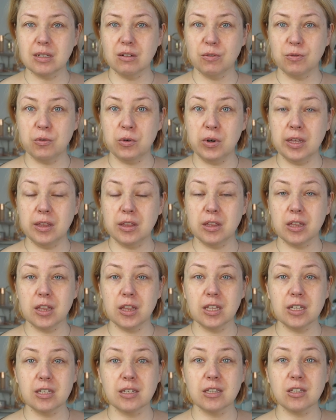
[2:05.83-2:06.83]
afraid that
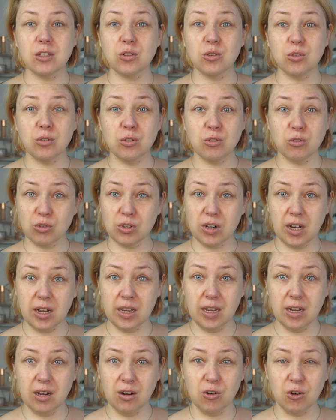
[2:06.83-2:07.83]
this is too
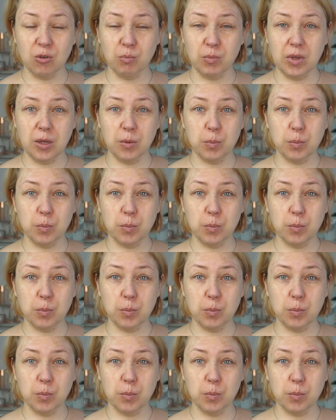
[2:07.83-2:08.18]
drying on me,